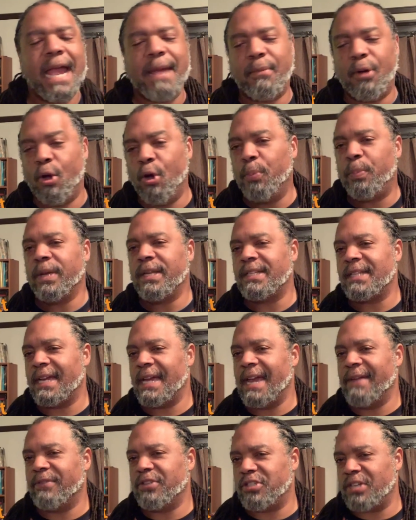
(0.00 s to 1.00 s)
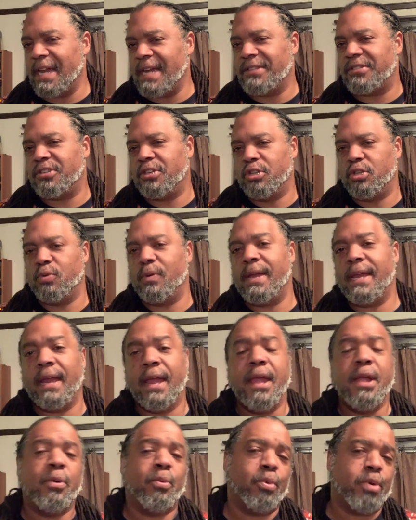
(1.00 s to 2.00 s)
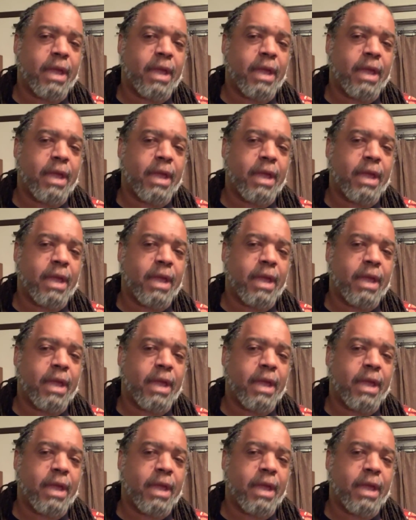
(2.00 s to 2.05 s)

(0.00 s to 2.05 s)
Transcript: I'm hoping to have a chance to do a